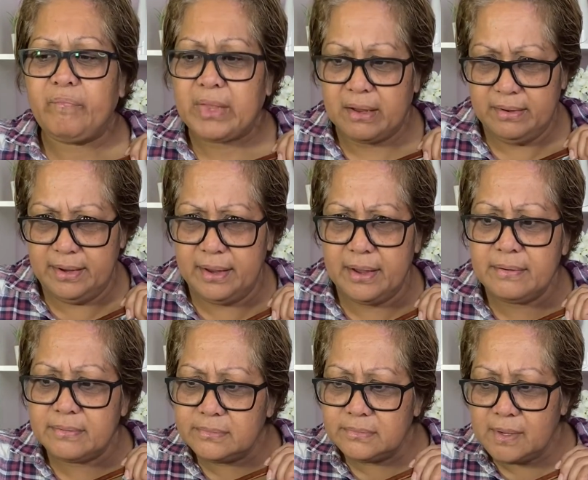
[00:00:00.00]
yeah,
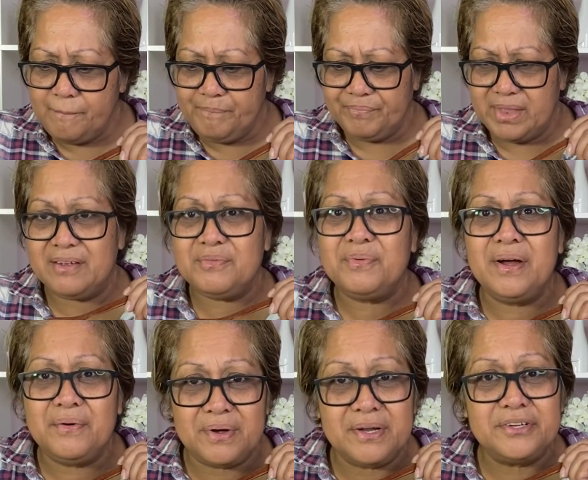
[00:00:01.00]
that's why I
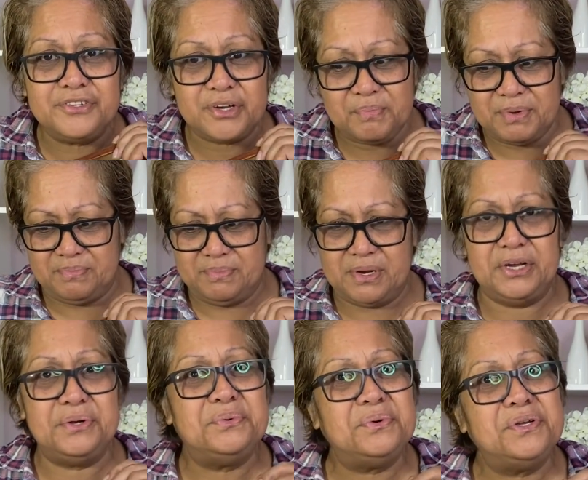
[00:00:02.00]
want to stop them. I
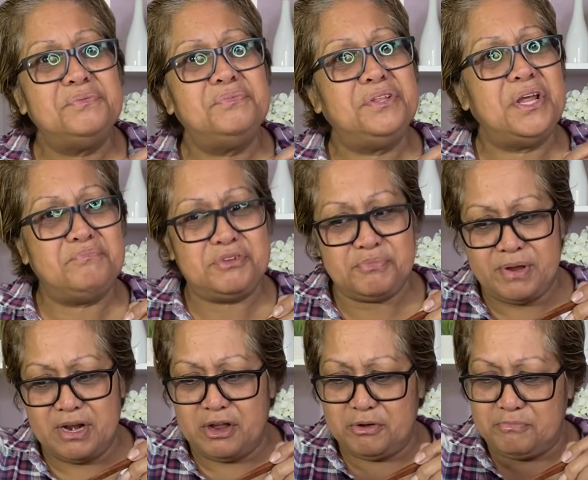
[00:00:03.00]
don't want them to be
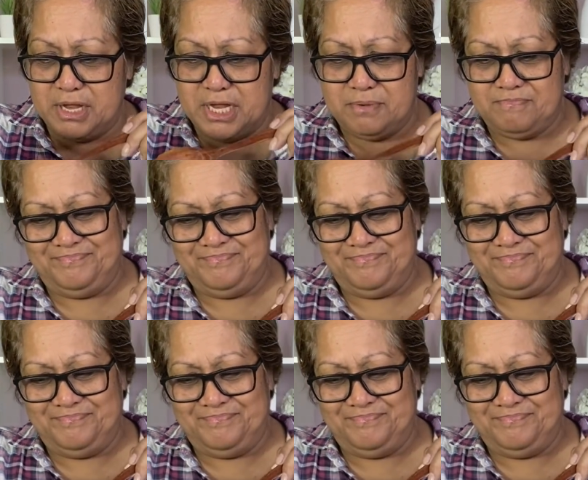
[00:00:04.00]
like me.